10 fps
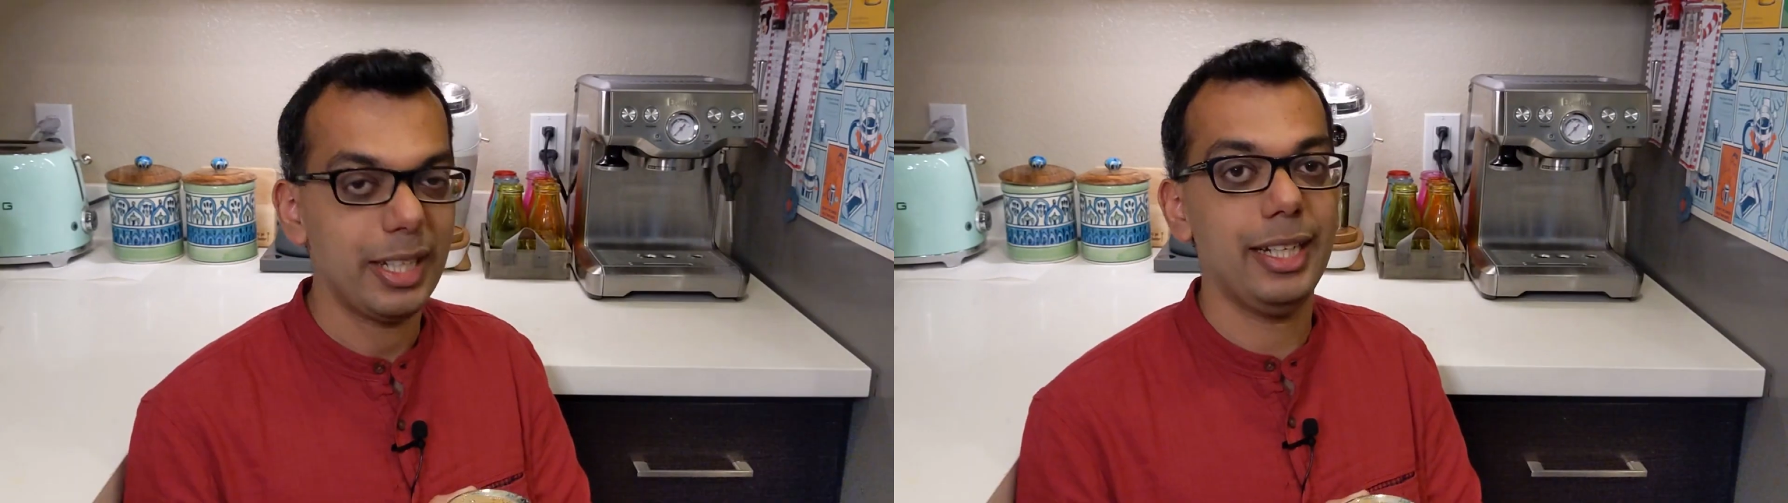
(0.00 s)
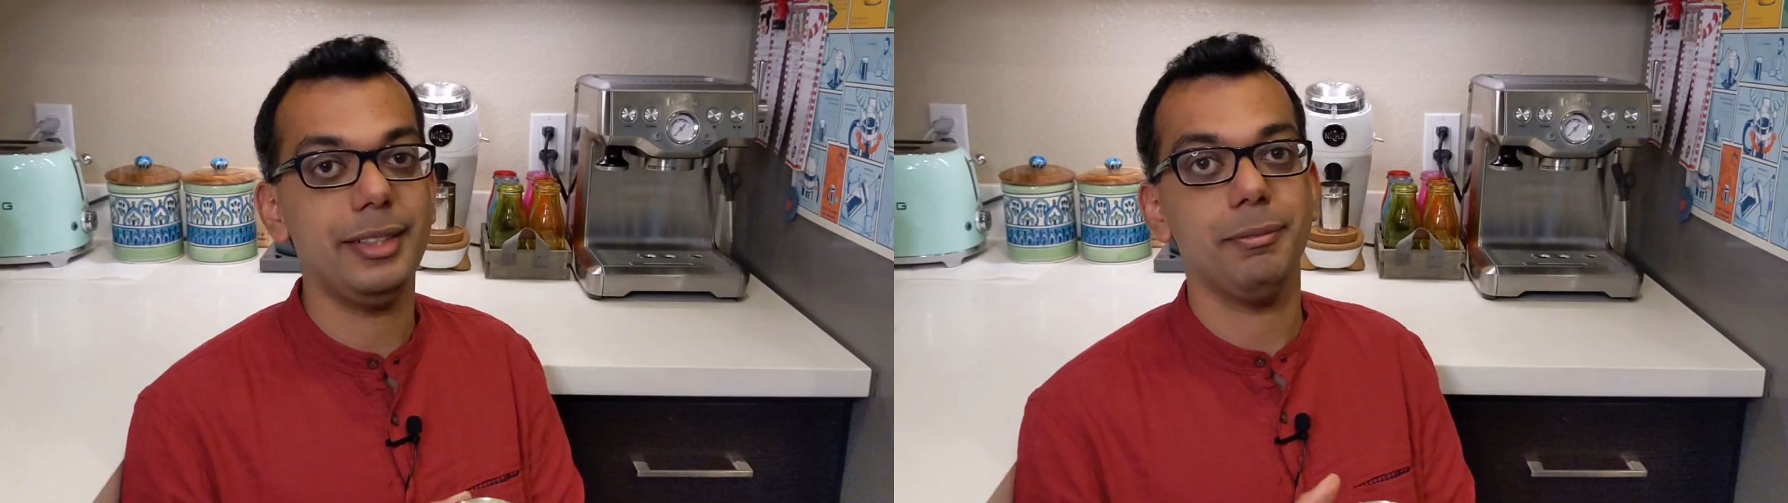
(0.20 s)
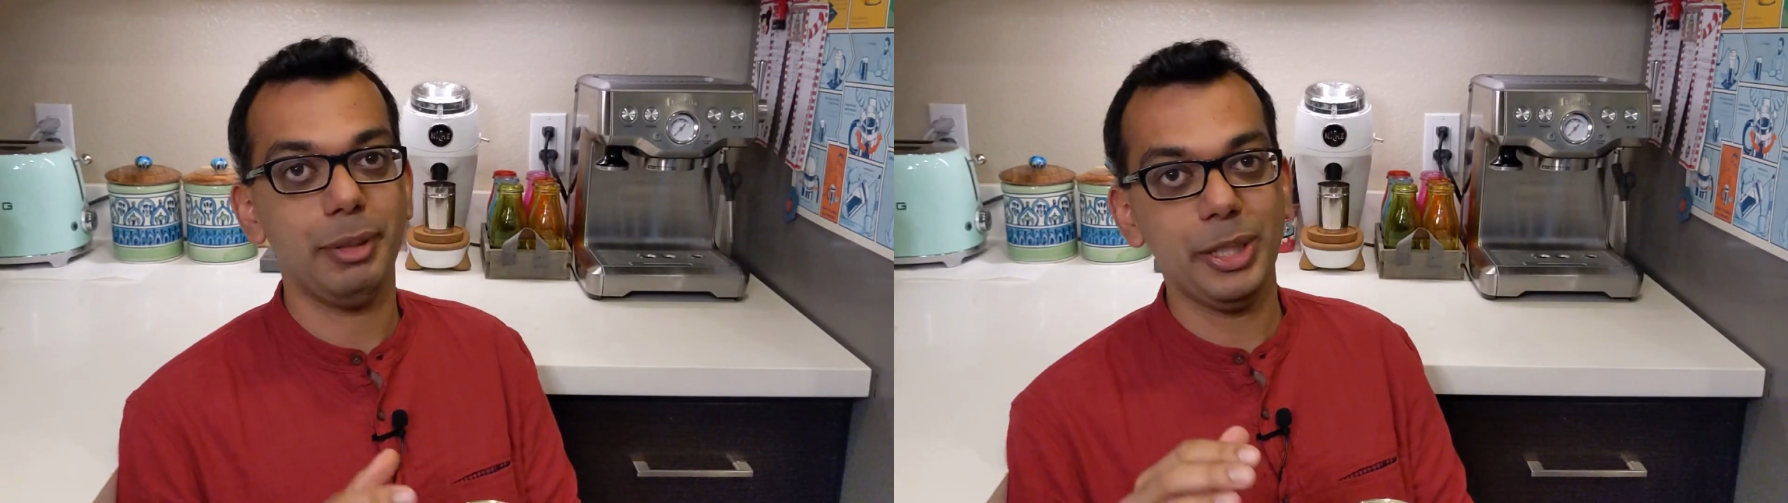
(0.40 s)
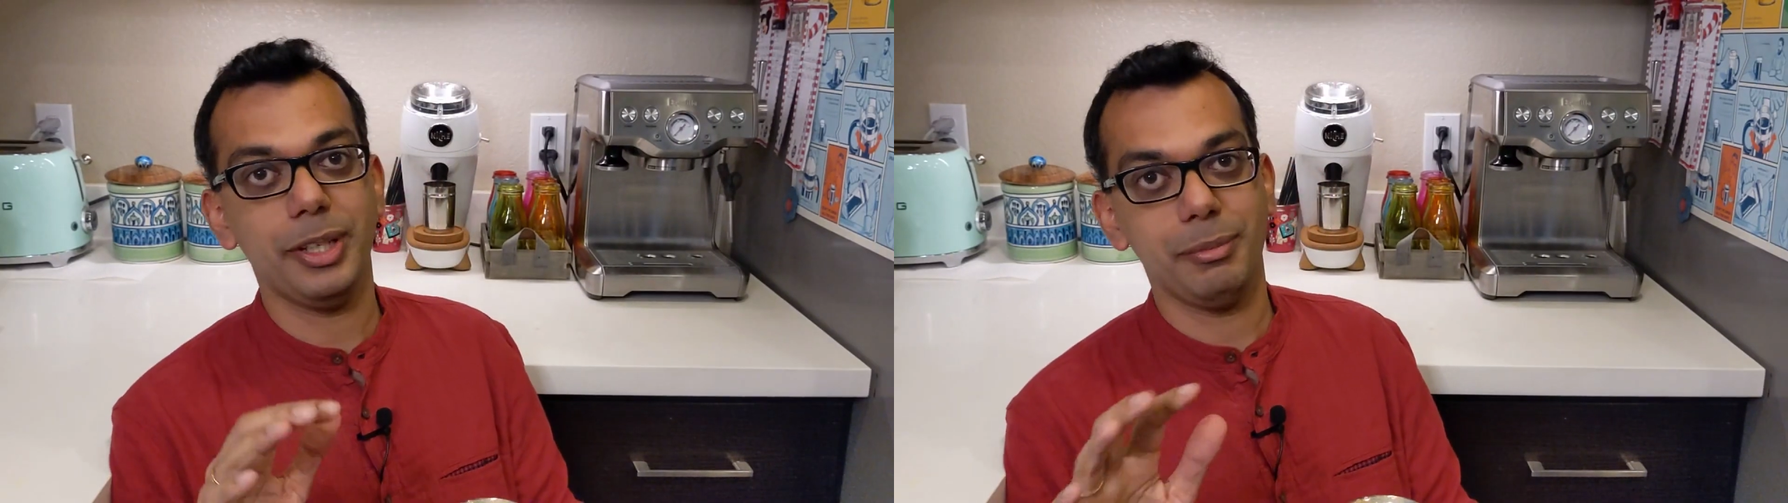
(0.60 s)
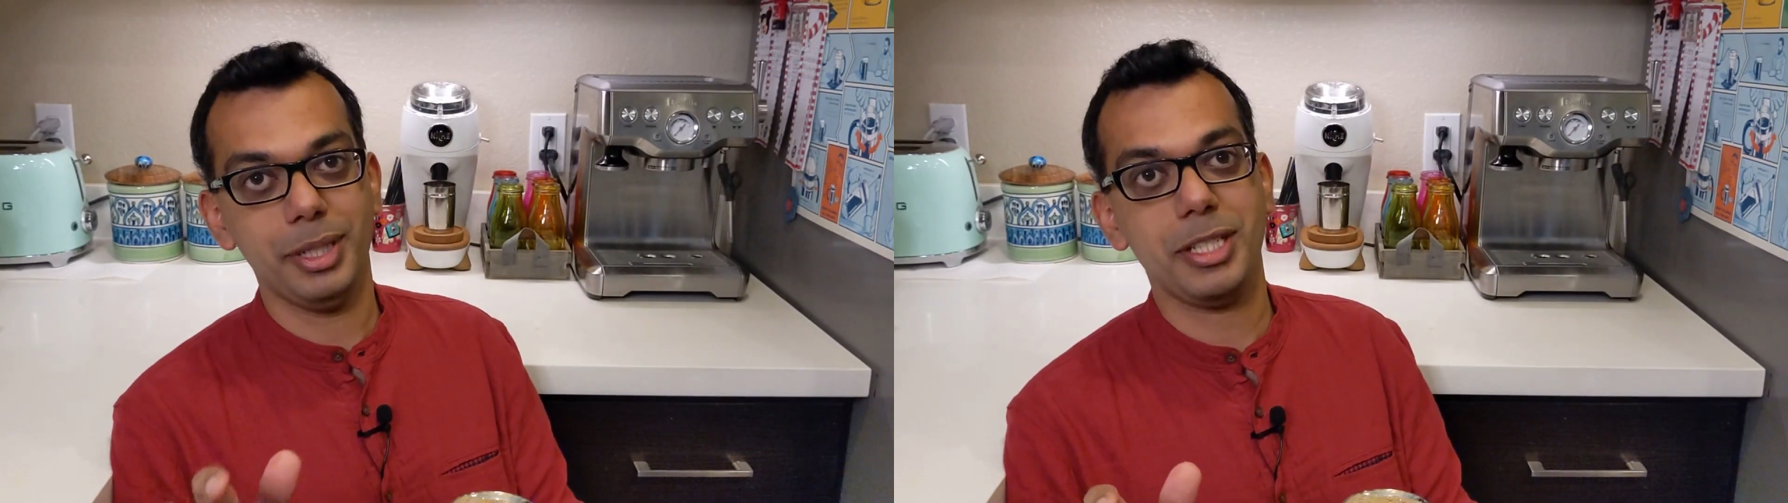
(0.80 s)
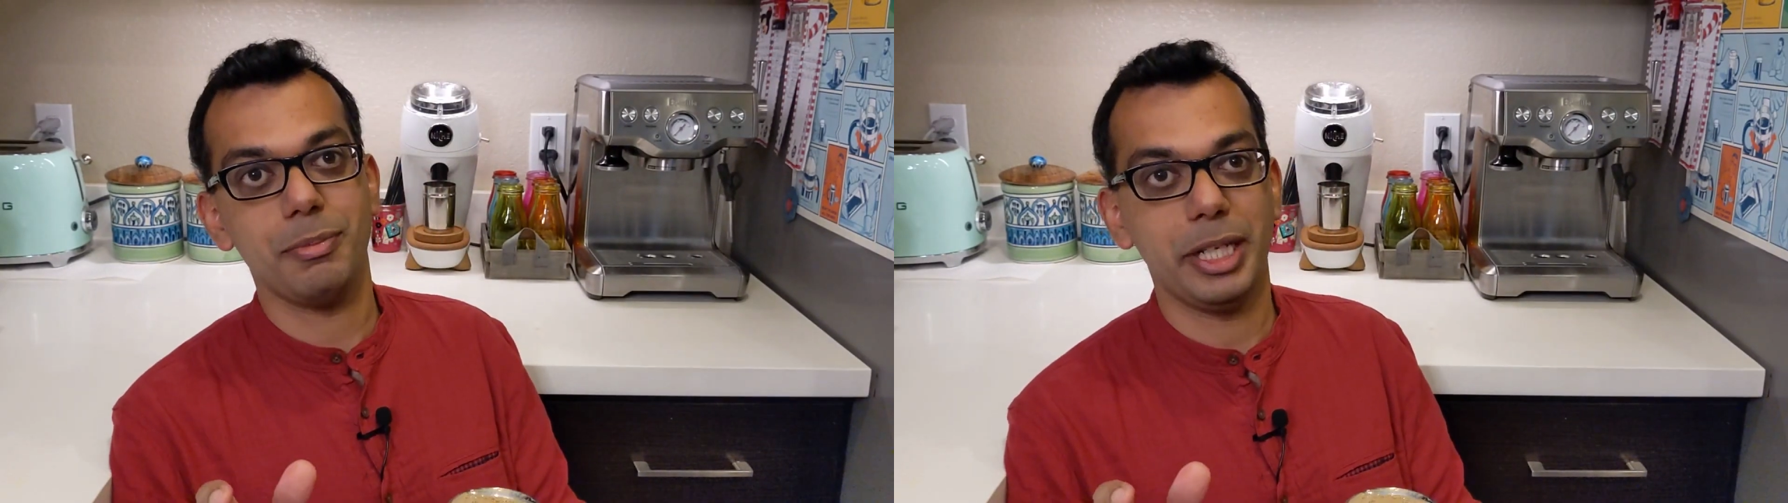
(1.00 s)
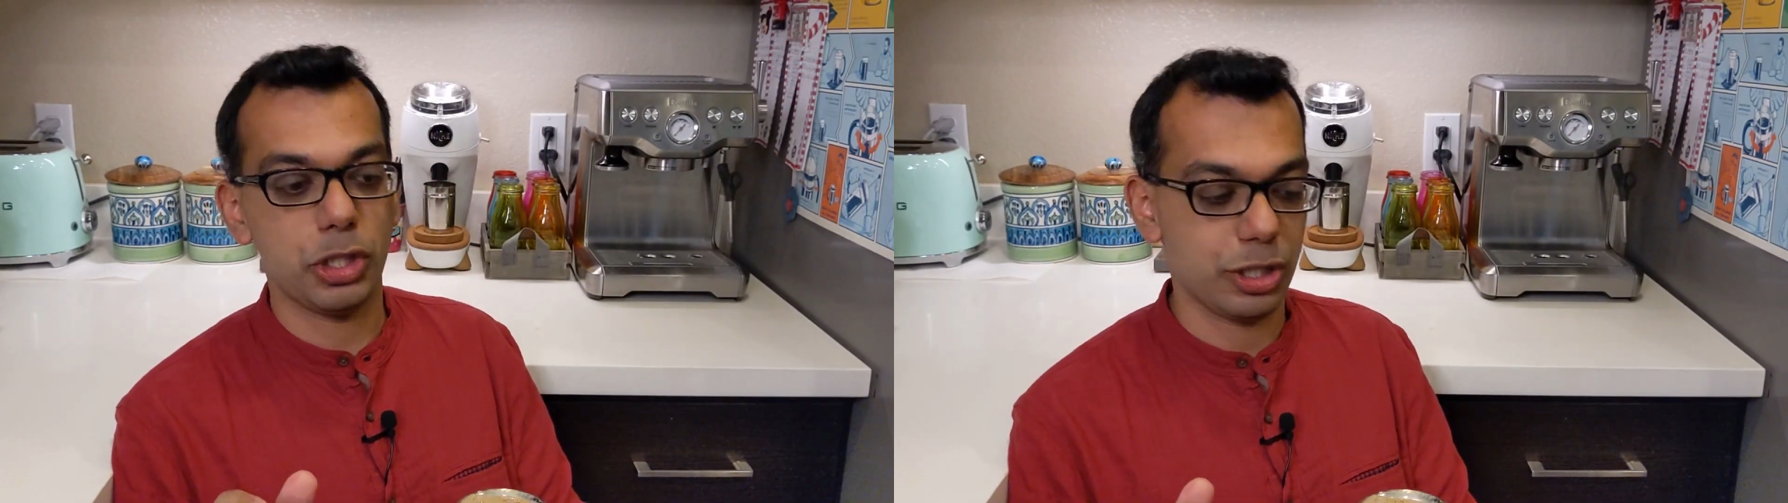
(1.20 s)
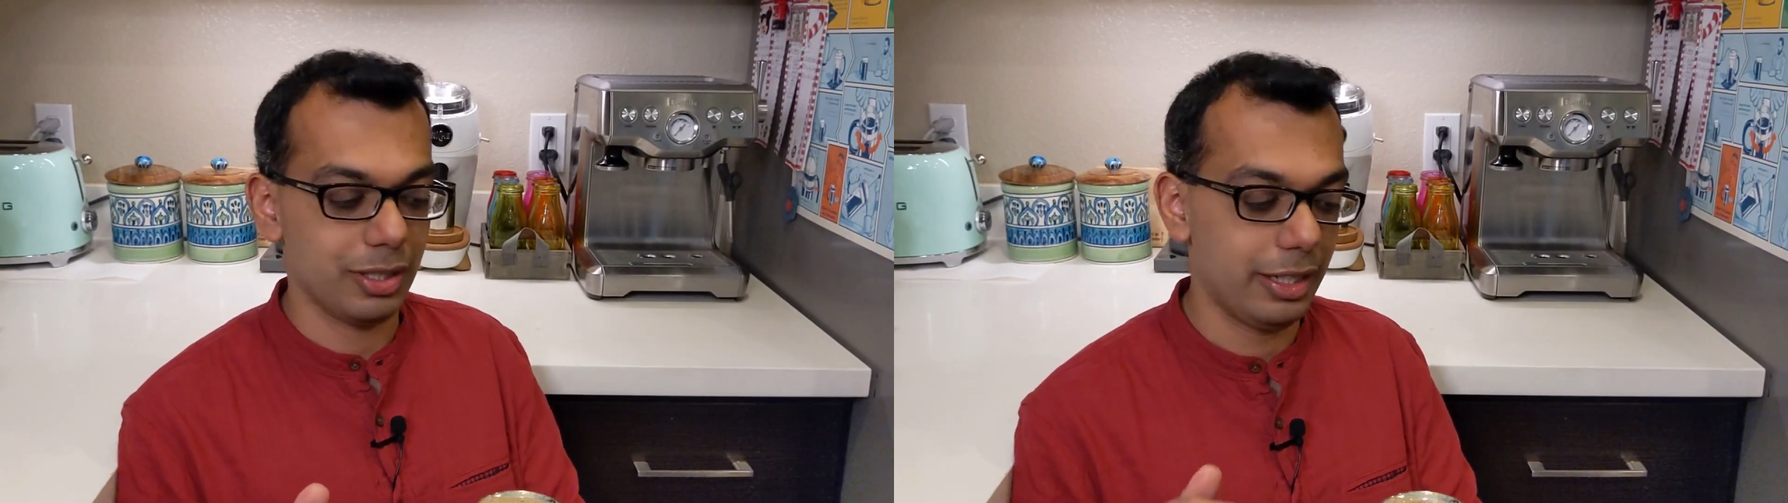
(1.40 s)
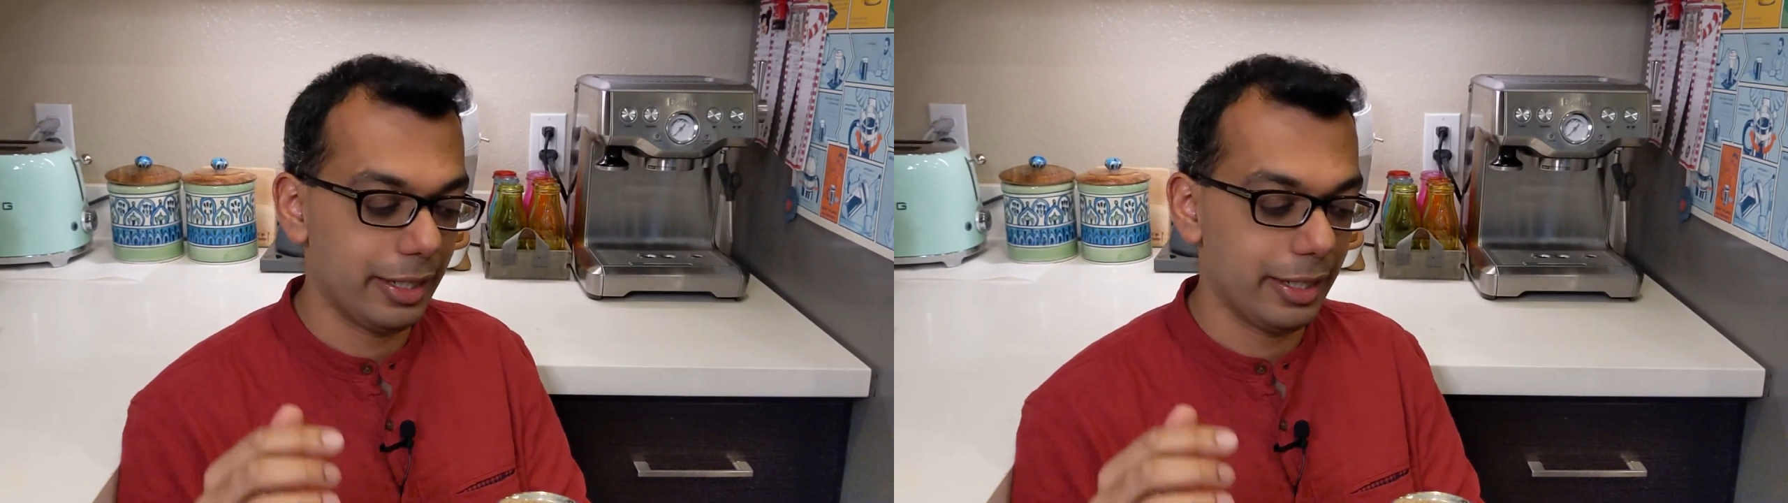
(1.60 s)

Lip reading: And by the way, I must mention,